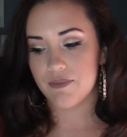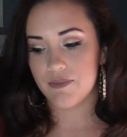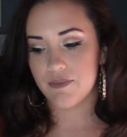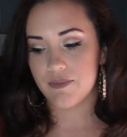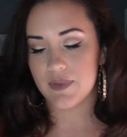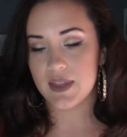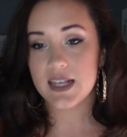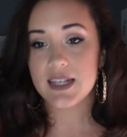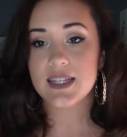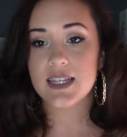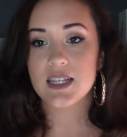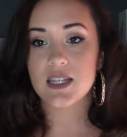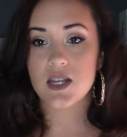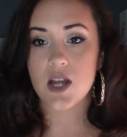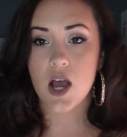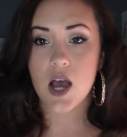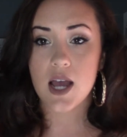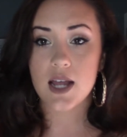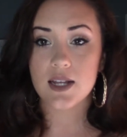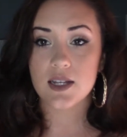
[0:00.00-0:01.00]
This is
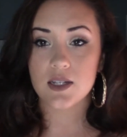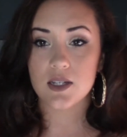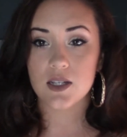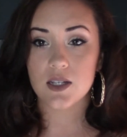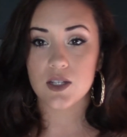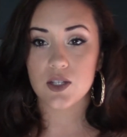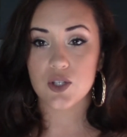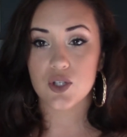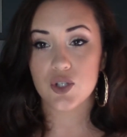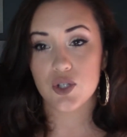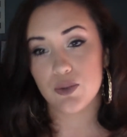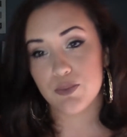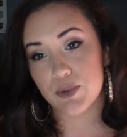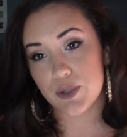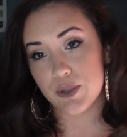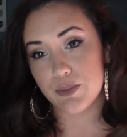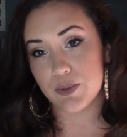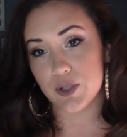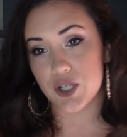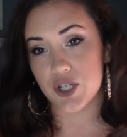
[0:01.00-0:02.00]
not super
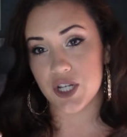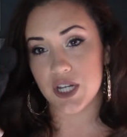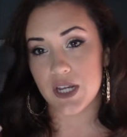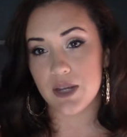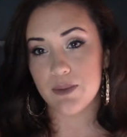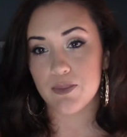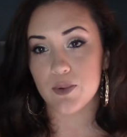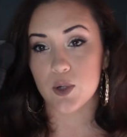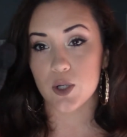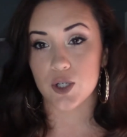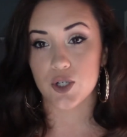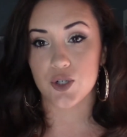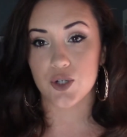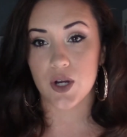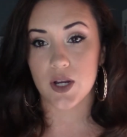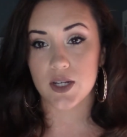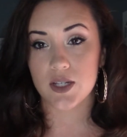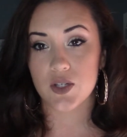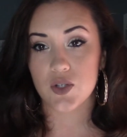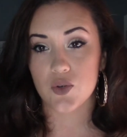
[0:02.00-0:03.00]
duper cheap or
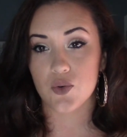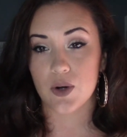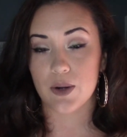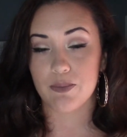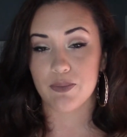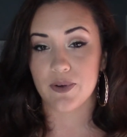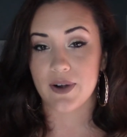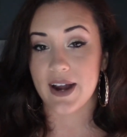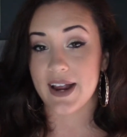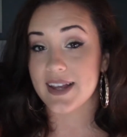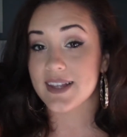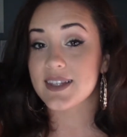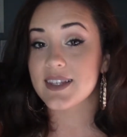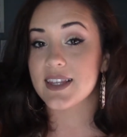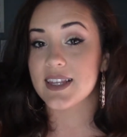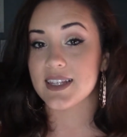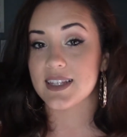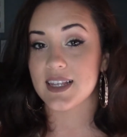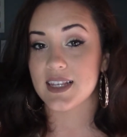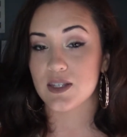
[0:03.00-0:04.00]
drugstore price.
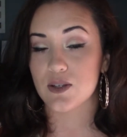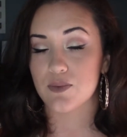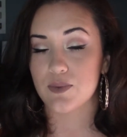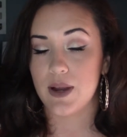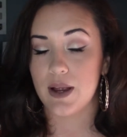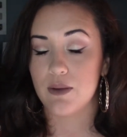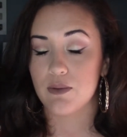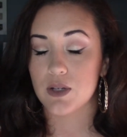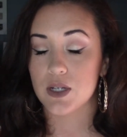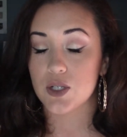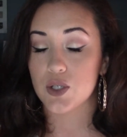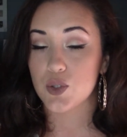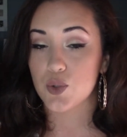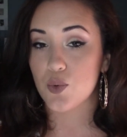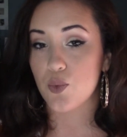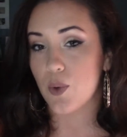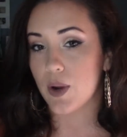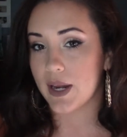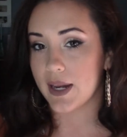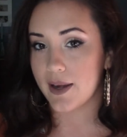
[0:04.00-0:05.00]
This is around
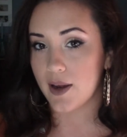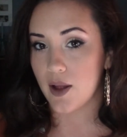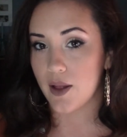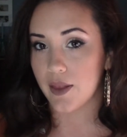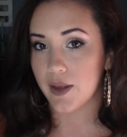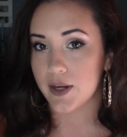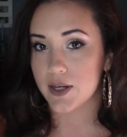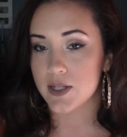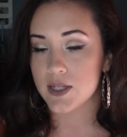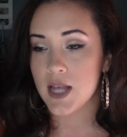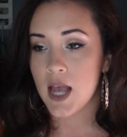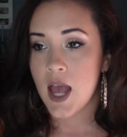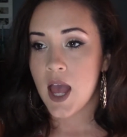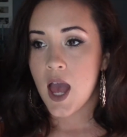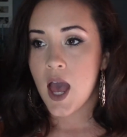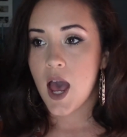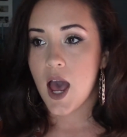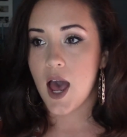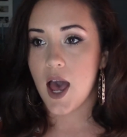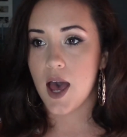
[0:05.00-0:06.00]

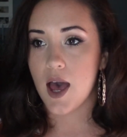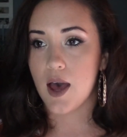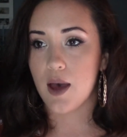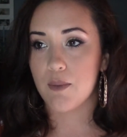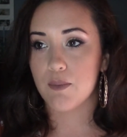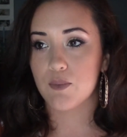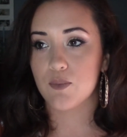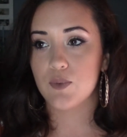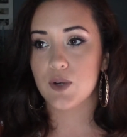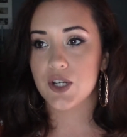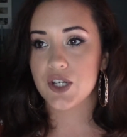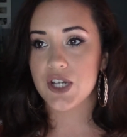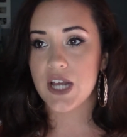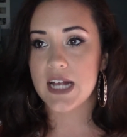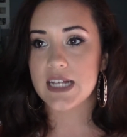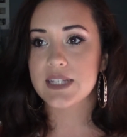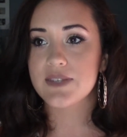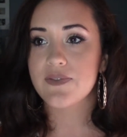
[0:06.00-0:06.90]
$20, which as